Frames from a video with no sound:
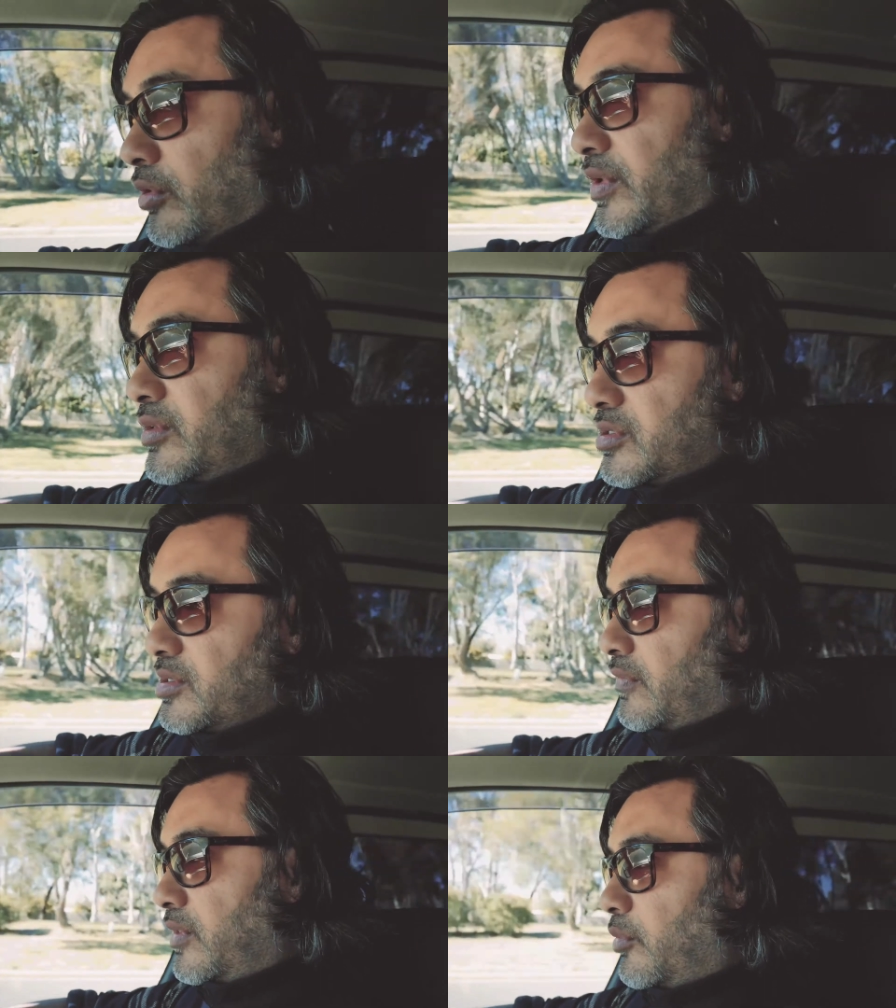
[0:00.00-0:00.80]
real vintage
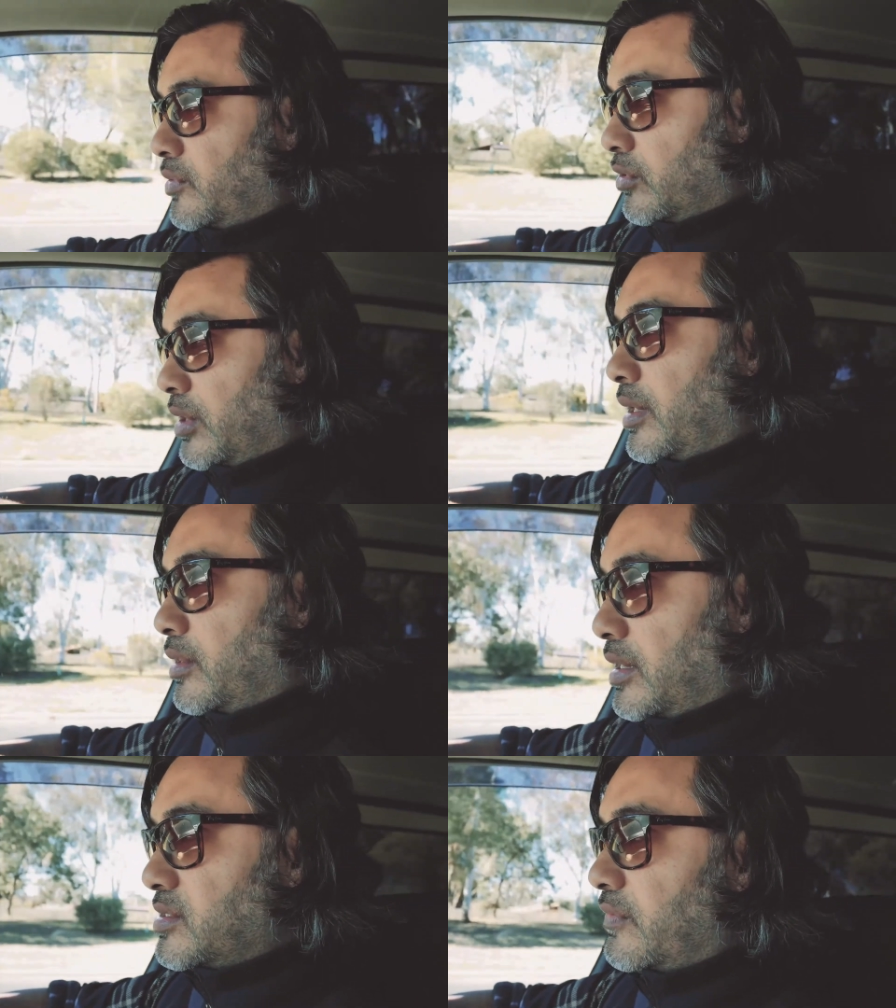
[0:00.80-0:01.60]
stuff like we're talking
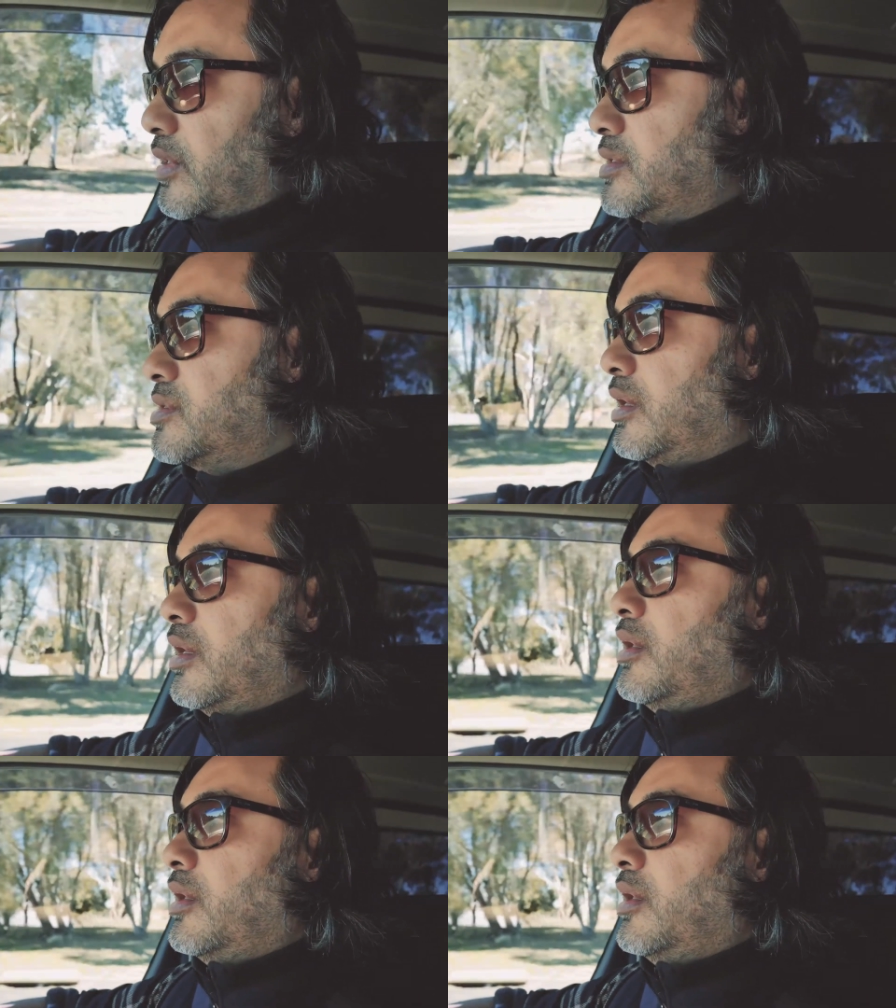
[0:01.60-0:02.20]
about the late seventies.